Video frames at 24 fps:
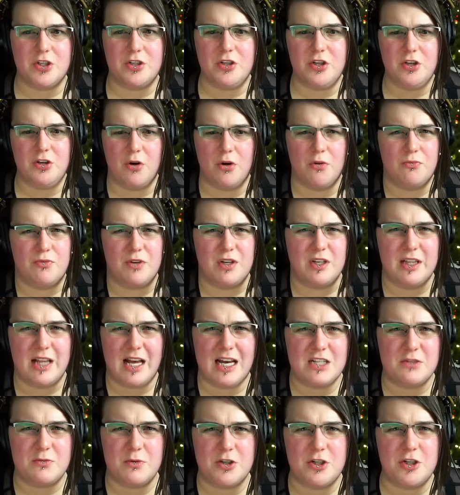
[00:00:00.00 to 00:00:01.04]
what you don't
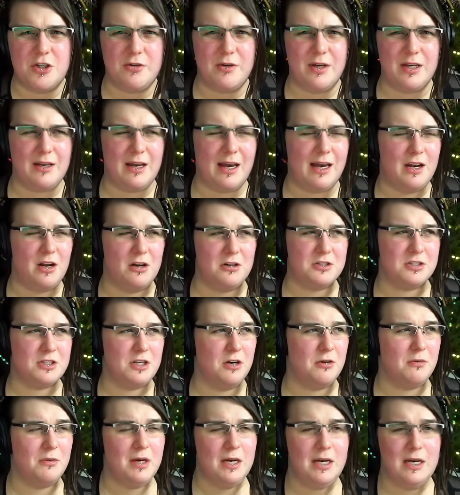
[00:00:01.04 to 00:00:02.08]
realize what you're doing, and
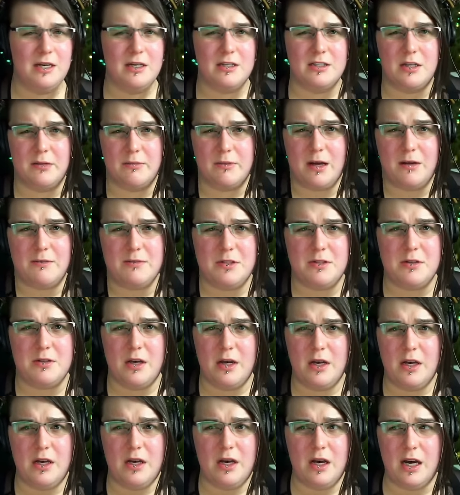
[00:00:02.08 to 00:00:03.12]
also
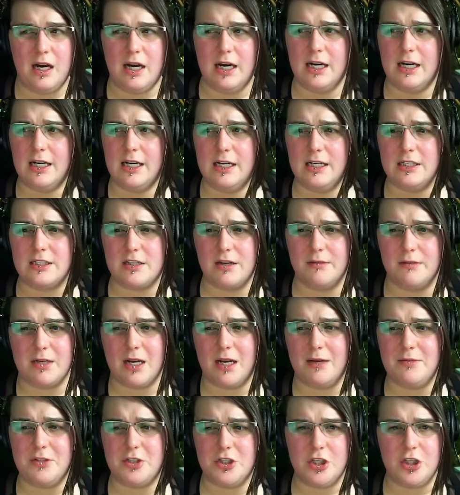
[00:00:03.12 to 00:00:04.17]
sometimes. Uh,
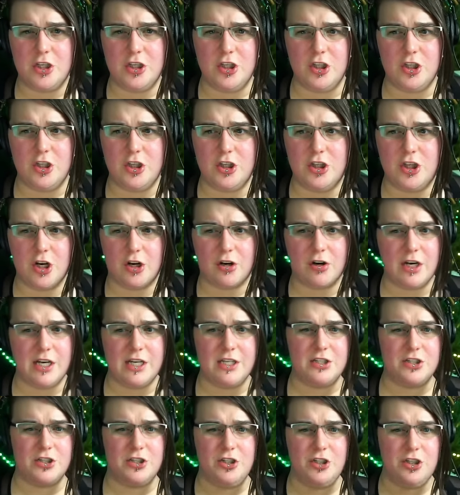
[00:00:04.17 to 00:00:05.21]
sometimes there
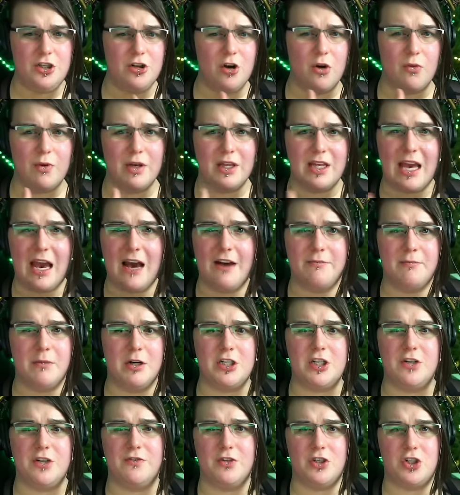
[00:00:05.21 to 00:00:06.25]
is you don't really have
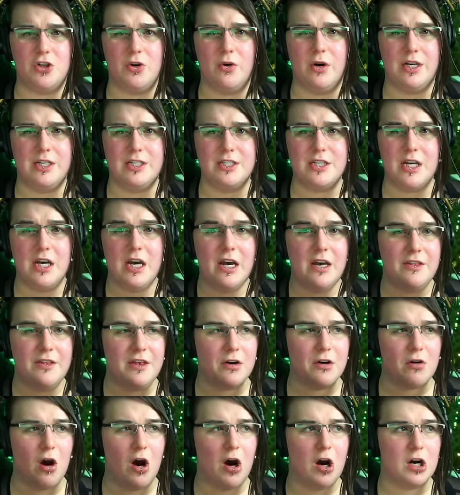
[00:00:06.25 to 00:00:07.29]
much of a choice.
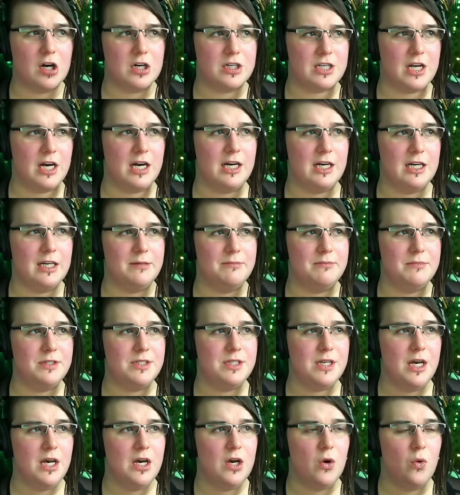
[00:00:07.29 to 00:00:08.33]
There are
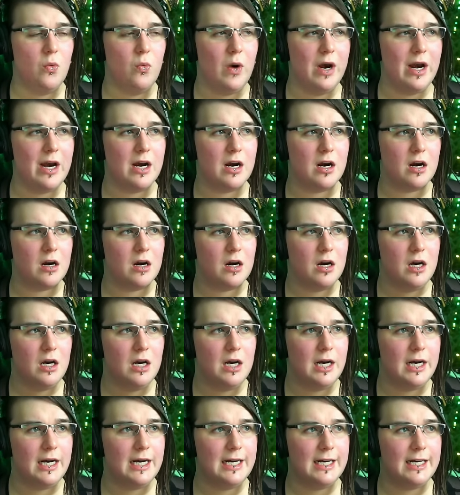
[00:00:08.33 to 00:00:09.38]
times where
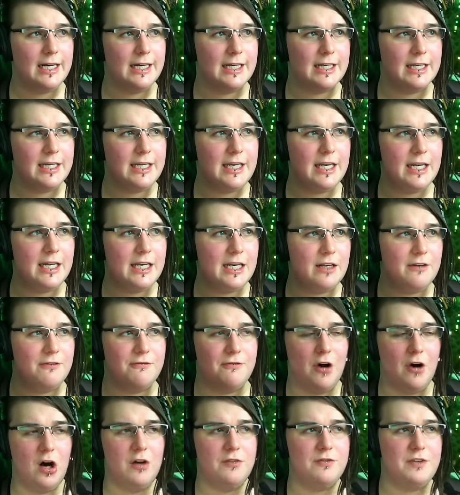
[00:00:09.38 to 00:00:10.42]
uh, getting
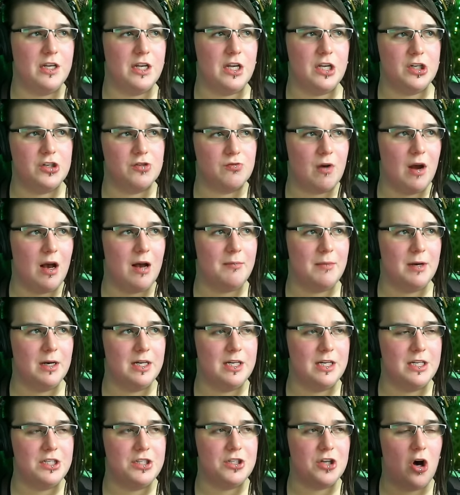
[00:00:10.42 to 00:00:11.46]
involved in a
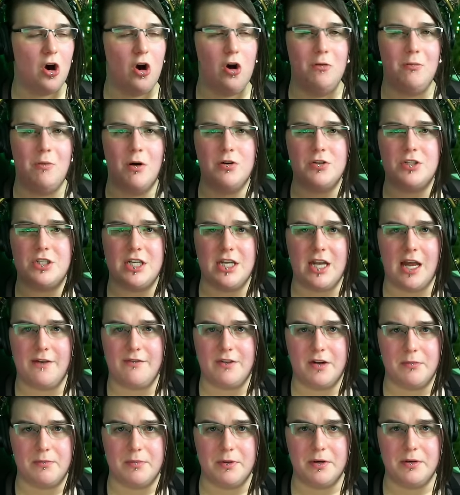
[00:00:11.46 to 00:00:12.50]
drama is almost
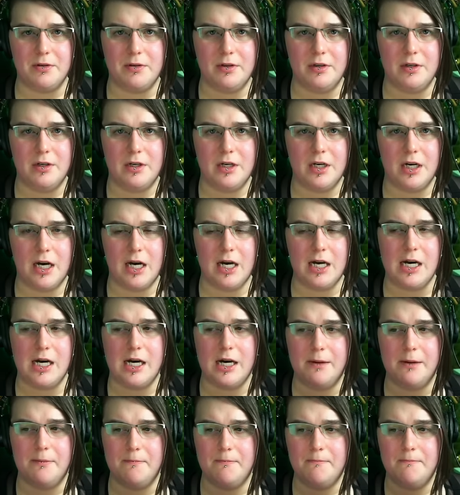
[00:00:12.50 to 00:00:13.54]
inevitable,
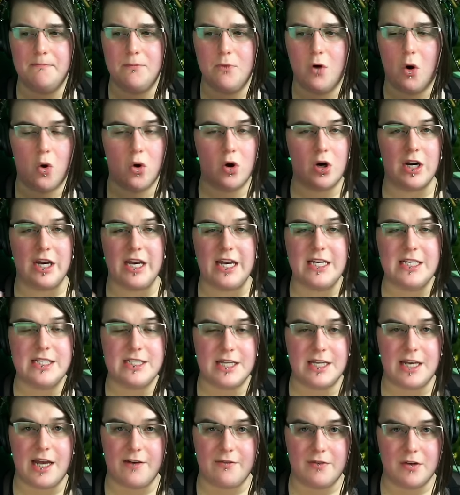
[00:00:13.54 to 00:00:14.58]
um, or
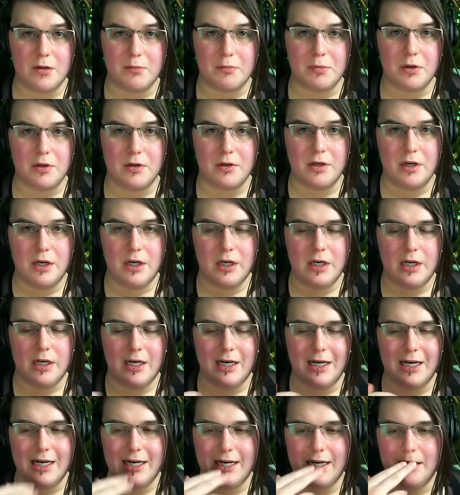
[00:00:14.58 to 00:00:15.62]
is inevitable.
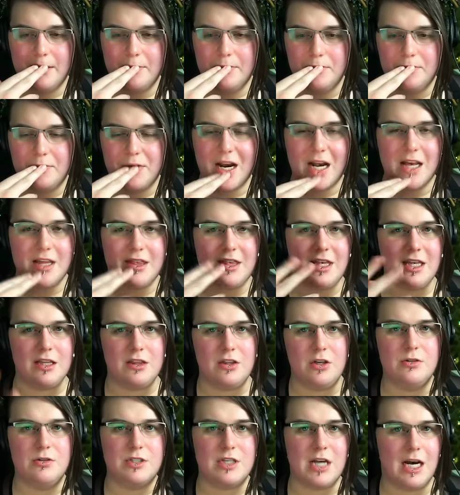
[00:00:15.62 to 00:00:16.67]
Um, but I
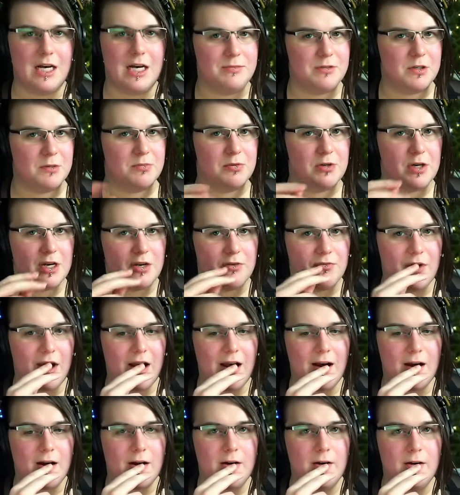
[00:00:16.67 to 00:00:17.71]
think those times are pretty
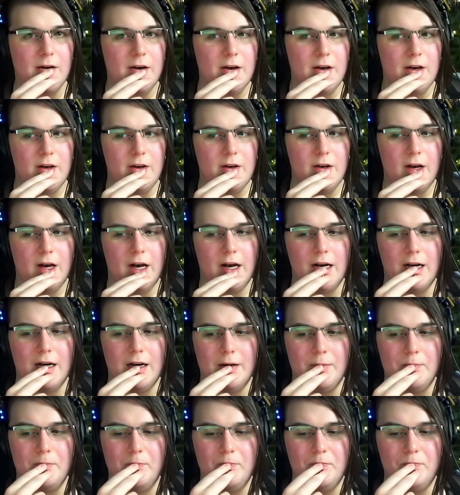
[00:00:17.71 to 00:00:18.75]
rare.
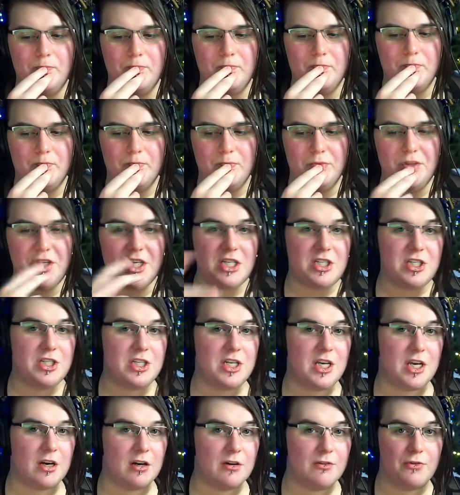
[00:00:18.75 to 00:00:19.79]
Um,
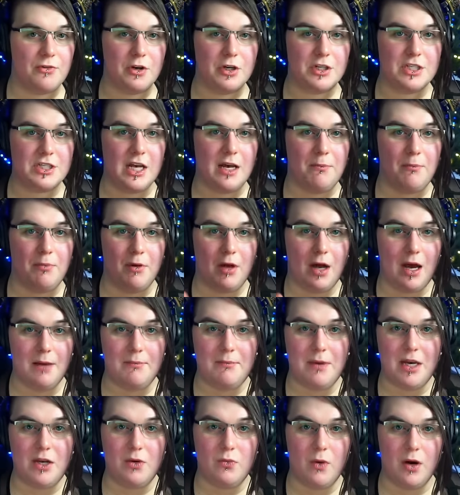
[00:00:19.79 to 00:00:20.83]
this year, for example,
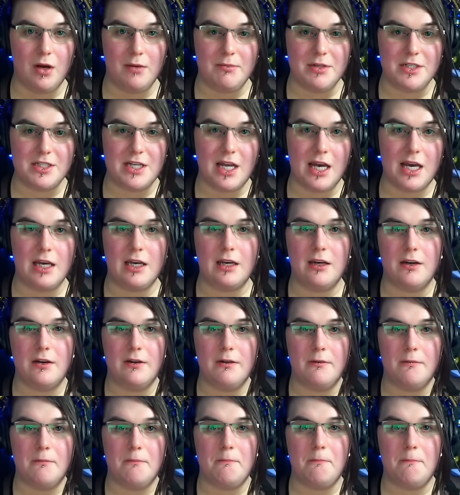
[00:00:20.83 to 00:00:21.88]
I made one mistake,
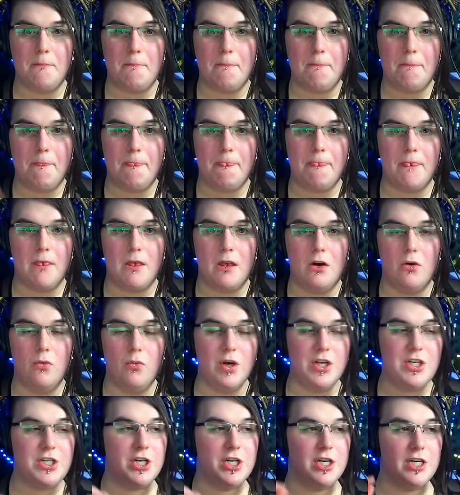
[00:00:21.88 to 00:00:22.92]

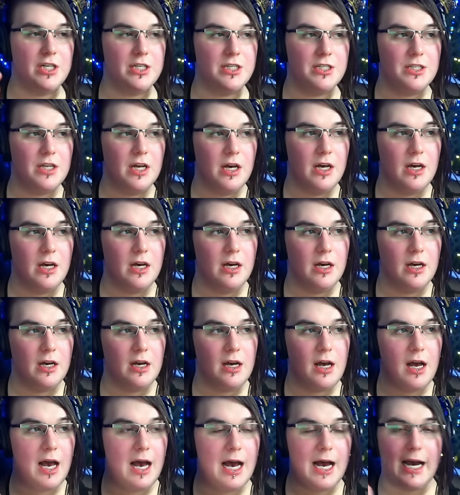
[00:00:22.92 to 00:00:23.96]
which is
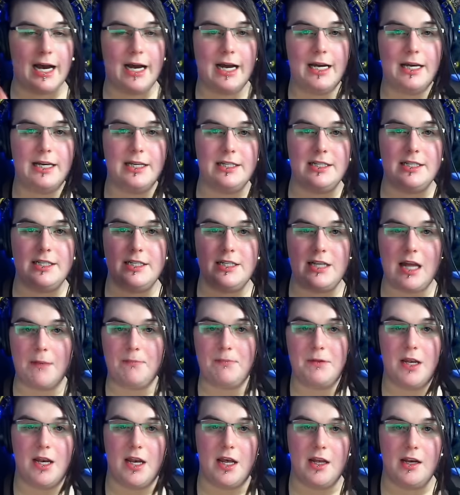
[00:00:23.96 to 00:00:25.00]
I
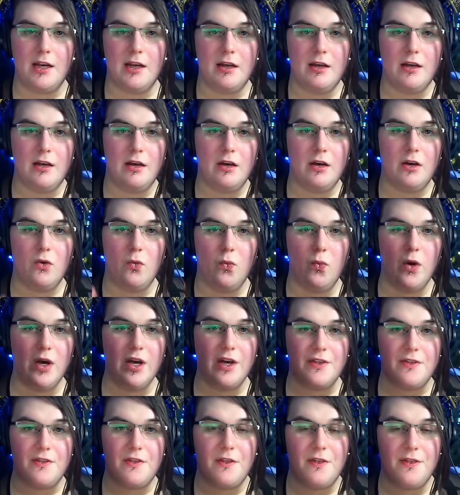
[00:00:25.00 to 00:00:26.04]
stepped in it
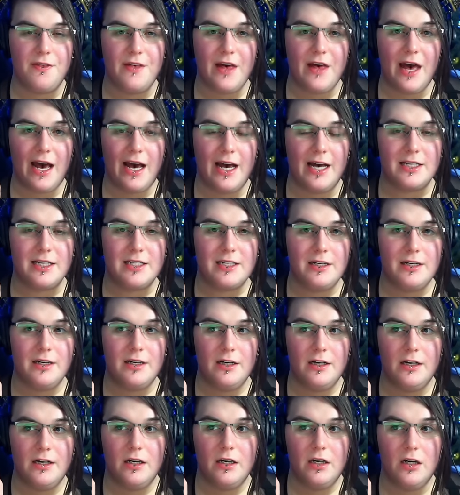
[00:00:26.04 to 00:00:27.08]
with that
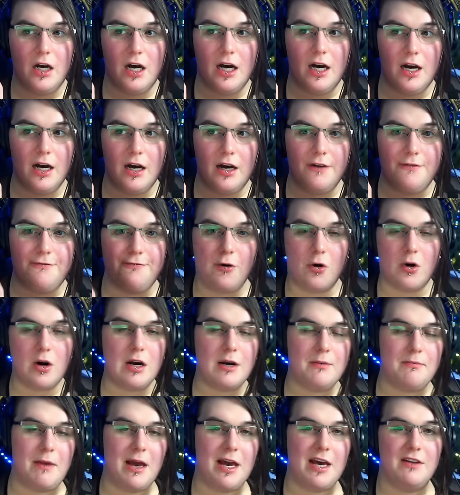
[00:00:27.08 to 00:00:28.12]
uh,
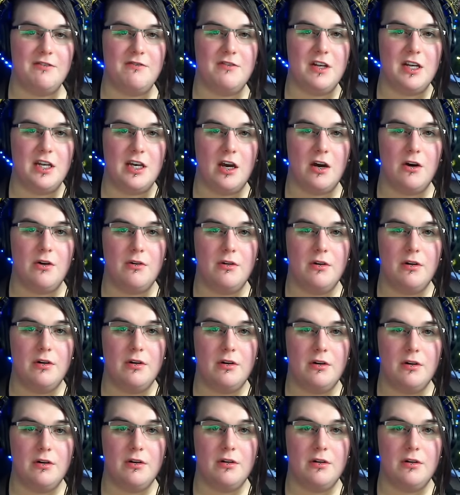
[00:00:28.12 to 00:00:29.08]
Foreign Man video,